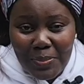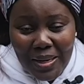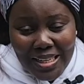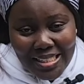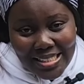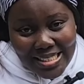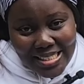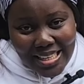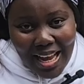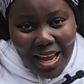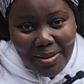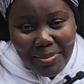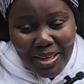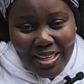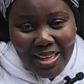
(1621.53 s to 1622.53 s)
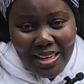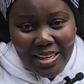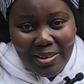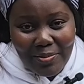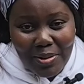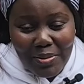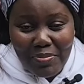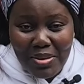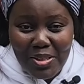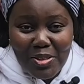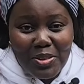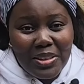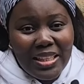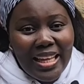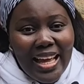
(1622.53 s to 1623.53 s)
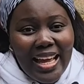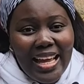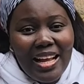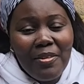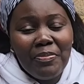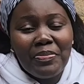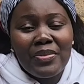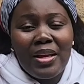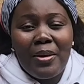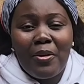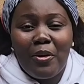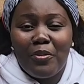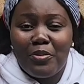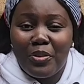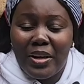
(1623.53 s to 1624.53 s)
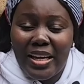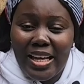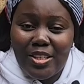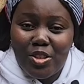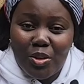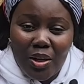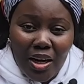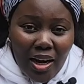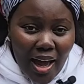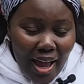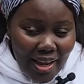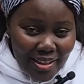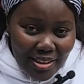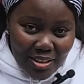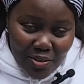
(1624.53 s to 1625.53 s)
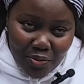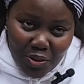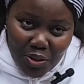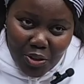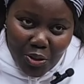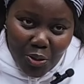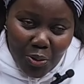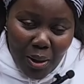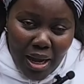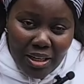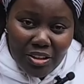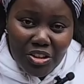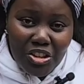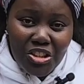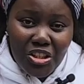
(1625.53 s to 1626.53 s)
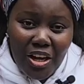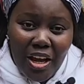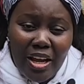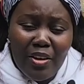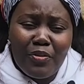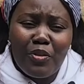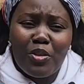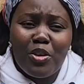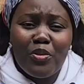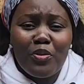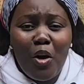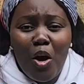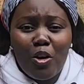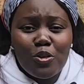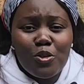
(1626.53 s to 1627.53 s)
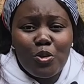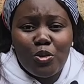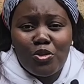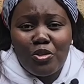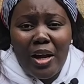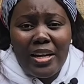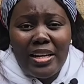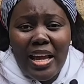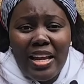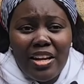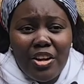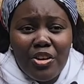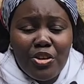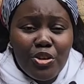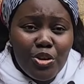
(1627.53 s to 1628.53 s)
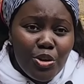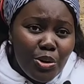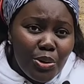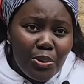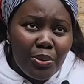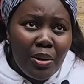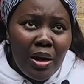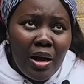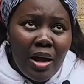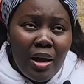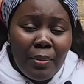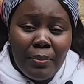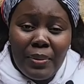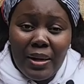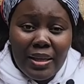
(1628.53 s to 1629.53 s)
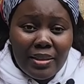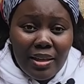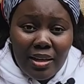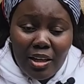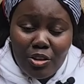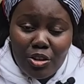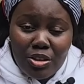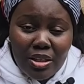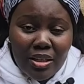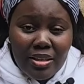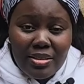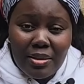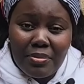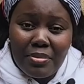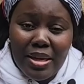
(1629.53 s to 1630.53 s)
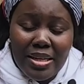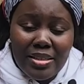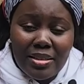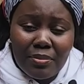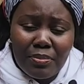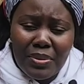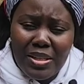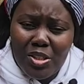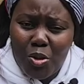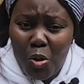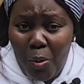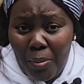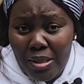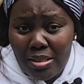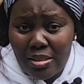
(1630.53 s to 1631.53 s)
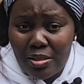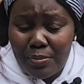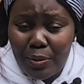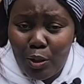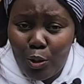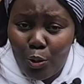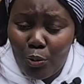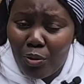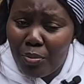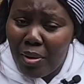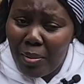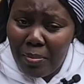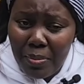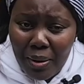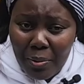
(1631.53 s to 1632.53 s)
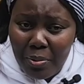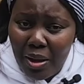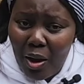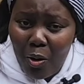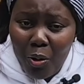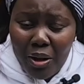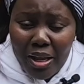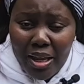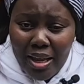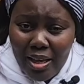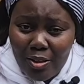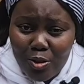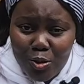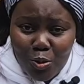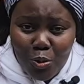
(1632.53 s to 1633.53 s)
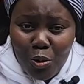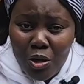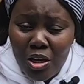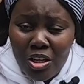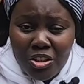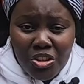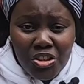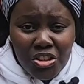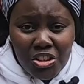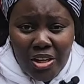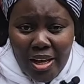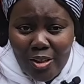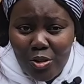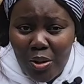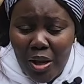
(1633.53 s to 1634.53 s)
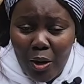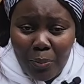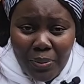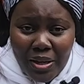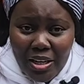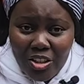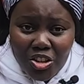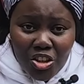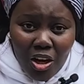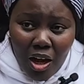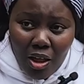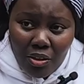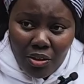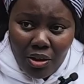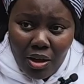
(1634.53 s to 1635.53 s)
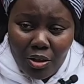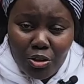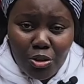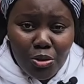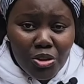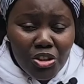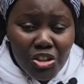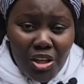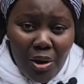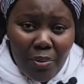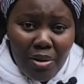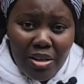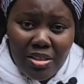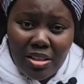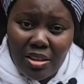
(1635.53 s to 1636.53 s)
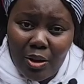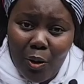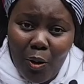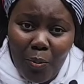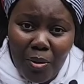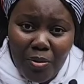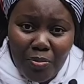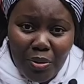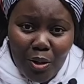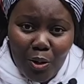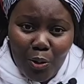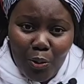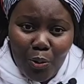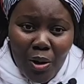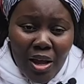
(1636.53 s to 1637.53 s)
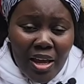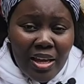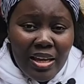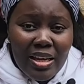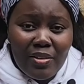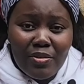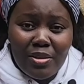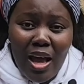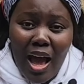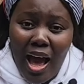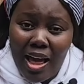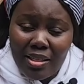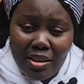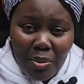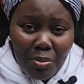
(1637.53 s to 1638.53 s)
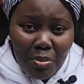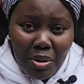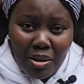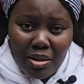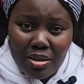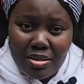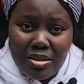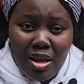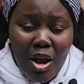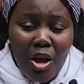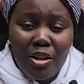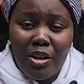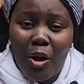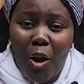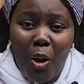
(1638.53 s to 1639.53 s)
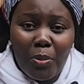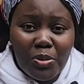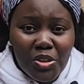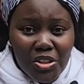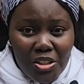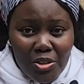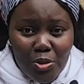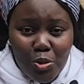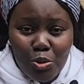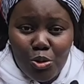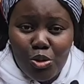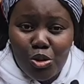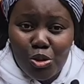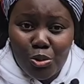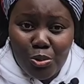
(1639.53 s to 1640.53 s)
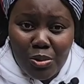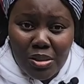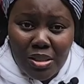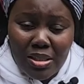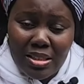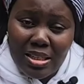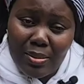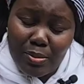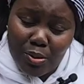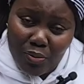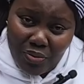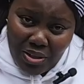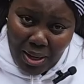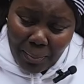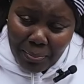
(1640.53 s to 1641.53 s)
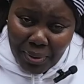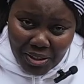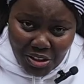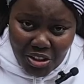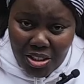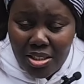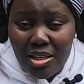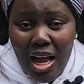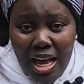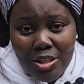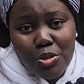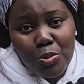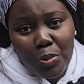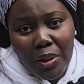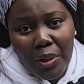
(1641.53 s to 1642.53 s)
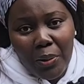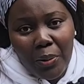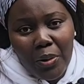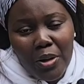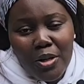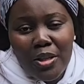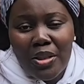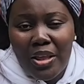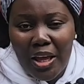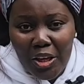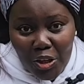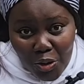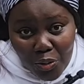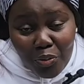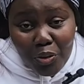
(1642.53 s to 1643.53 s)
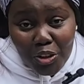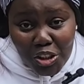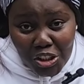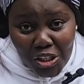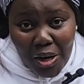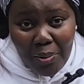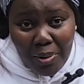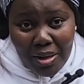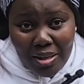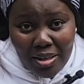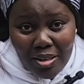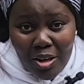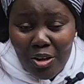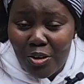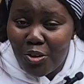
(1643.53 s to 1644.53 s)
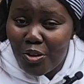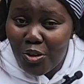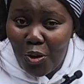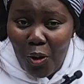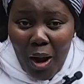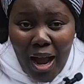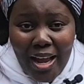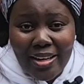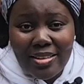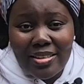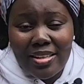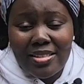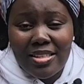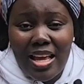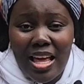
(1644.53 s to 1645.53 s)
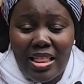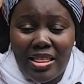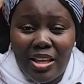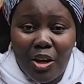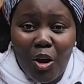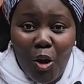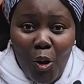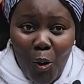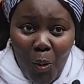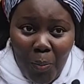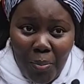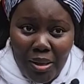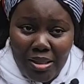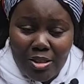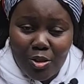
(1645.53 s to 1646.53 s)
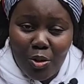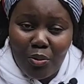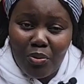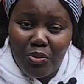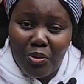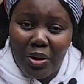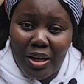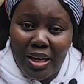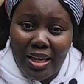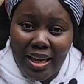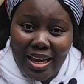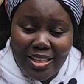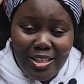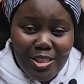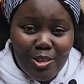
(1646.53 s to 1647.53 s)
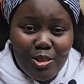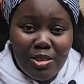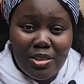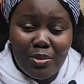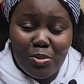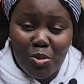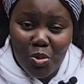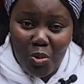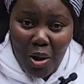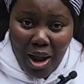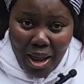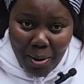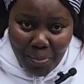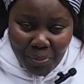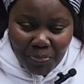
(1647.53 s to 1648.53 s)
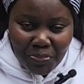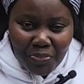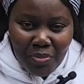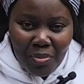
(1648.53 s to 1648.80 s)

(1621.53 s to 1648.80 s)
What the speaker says: spending time again with me today. Don't forget to like this video and share. If you've also tried any new blender that you think is amazing, please comment it below. Remember, we are all here to share, to help each other. You sharing it in the comment below gives other mothers the options to choose in terms of their budgets as well. Thank you for sharing your ideas in the comments. Don't forget to subscribe.